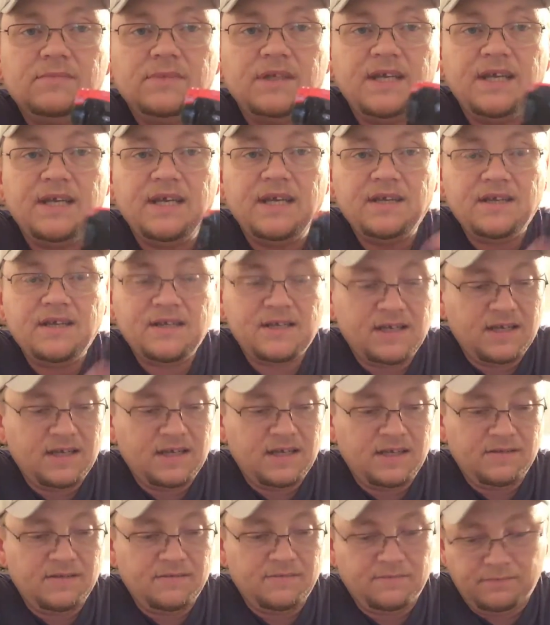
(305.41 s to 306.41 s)
dings in
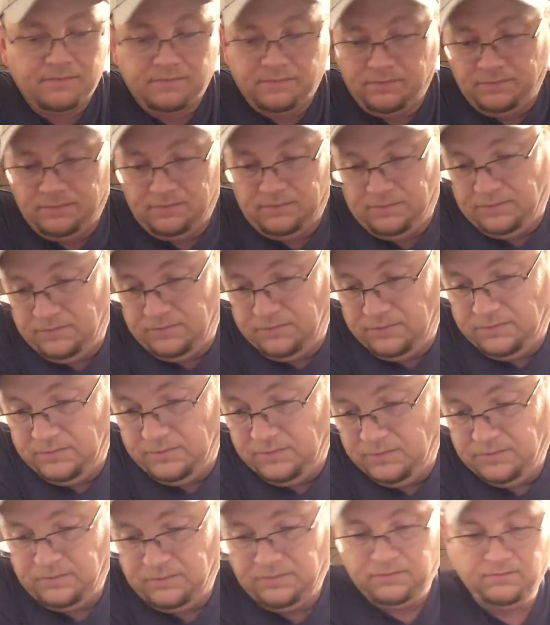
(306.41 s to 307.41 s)
it.
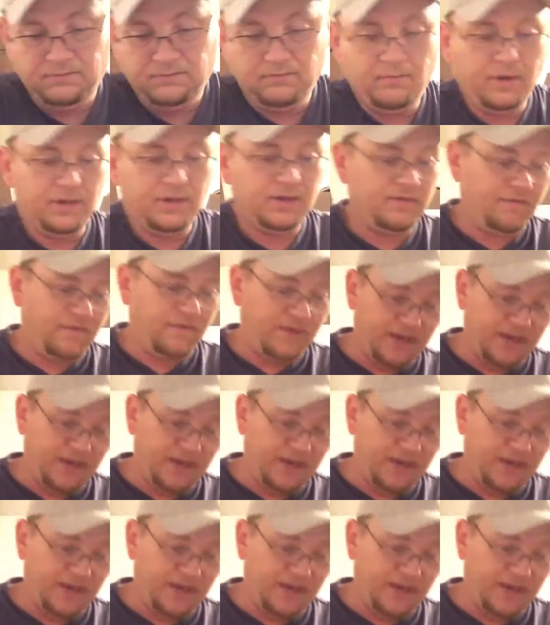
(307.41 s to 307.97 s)
But the